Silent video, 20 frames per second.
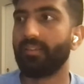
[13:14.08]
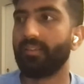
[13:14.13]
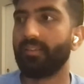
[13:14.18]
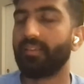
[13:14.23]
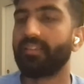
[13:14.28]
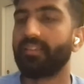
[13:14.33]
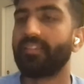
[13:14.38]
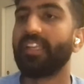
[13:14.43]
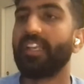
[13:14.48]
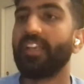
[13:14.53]

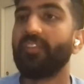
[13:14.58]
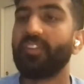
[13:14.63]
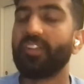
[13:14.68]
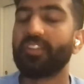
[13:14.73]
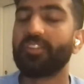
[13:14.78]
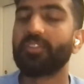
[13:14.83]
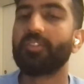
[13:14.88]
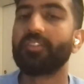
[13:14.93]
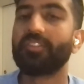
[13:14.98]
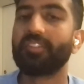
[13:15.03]
save
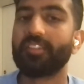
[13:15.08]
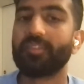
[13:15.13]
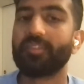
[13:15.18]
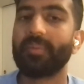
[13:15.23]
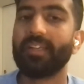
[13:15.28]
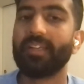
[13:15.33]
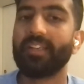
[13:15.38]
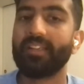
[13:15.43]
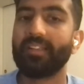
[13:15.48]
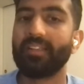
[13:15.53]
resources
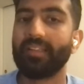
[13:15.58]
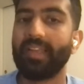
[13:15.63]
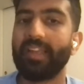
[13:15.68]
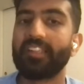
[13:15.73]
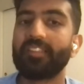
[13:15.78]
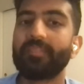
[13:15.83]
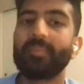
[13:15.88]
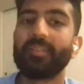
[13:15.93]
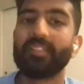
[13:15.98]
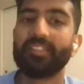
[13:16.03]
by
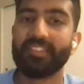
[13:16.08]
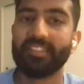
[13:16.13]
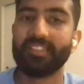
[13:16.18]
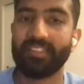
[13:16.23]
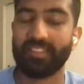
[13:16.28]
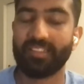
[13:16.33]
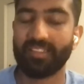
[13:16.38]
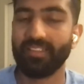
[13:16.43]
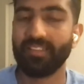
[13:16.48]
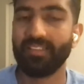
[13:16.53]
X
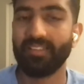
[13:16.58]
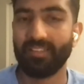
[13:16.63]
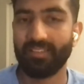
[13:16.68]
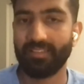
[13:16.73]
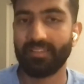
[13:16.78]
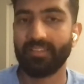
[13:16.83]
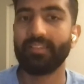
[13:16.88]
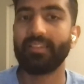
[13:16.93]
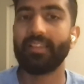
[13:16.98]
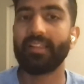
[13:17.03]
percent,
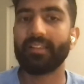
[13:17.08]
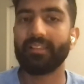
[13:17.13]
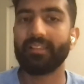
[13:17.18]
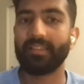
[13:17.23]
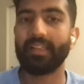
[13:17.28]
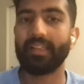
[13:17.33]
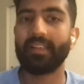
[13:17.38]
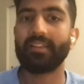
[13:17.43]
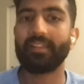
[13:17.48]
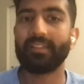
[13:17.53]

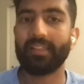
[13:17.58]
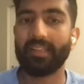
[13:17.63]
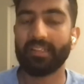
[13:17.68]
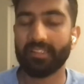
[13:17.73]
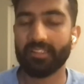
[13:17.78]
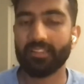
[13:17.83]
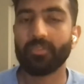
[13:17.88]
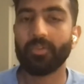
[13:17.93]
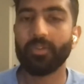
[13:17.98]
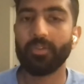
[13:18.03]
that
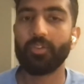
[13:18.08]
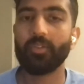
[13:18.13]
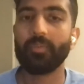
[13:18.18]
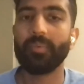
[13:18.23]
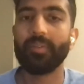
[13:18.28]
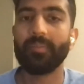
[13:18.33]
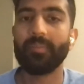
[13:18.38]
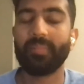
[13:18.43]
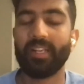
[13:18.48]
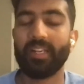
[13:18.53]
is going to
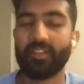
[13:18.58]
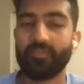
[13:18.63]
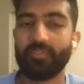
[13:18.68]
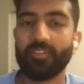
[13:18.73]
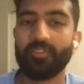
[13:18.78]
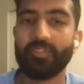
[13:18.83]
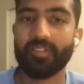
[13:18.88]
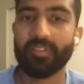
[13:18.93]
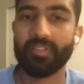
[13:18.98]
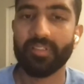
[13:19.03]
be
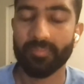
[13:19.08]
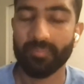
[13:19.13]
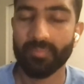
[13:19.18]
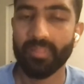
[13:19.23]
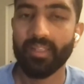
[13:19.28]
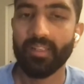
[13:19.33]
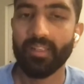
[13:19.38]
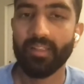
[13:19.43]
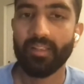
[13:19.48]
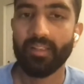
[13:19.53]
impactful for
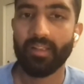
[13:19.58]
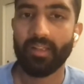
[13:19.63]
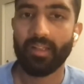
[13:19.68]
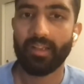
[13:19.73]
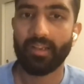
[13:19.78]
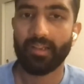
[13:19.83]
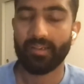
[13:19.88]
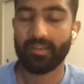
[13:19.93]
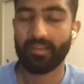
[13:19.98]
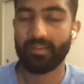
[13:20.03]
them.
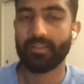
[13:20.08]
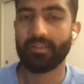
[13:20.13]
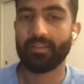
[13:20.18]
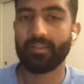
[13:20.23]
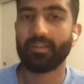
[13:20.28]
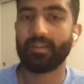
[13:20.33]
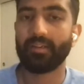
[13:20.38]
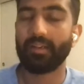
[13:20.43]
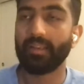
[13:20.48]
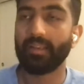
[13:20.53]
And
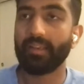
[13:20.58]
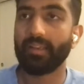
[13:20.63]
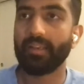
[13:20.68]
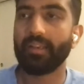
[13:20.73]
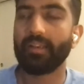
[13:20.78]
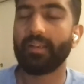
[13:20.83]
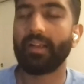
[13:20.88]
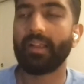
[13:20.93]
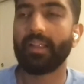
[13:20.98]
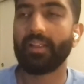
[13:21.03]

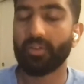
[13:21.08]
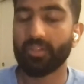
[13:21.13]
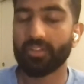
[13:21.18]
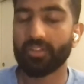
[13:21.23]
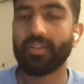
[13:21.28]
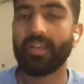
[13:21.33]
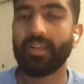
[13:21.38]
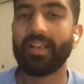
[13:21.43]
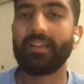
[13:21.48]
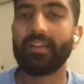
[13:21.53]
I
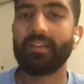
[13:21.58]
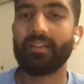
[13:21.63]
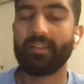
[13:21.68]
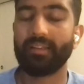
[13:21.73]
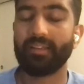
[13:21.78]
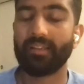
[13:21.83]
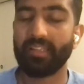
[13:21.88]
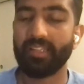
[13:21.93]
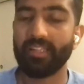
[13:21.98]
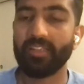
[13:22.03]
also had
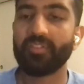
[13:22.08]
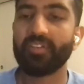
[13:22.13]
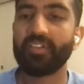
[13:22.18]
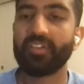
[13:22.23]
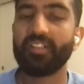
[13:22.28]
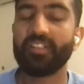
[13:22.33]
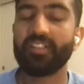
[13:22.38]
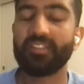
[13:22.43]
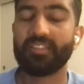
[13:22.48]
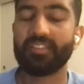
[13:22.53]

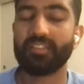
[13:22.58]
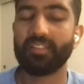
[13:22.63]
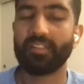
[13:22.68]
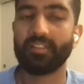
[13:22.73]
keywords,